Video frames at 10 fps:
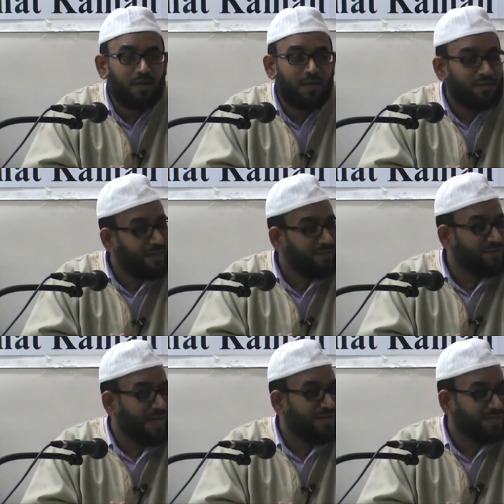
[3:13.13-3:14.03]
I, I
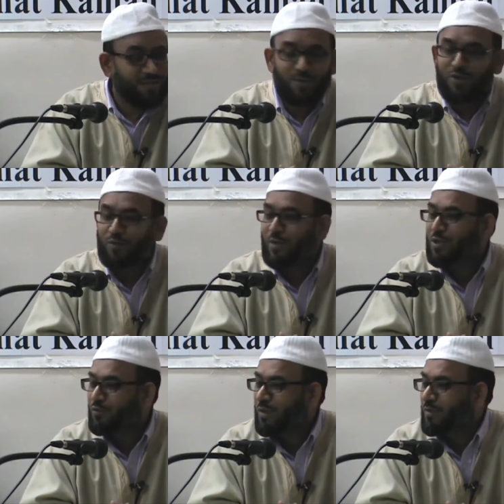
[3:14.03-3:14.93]
like to ask anybody know
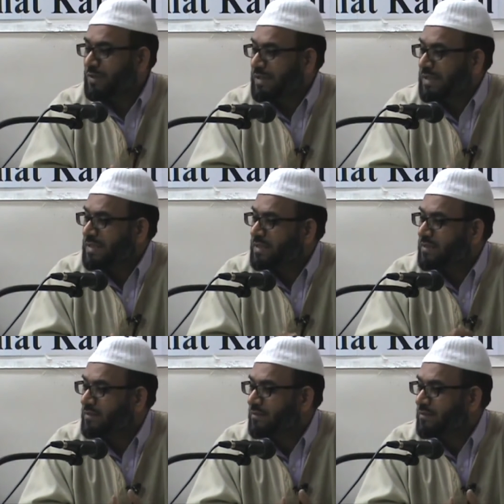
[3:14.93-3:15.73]
what surah was this?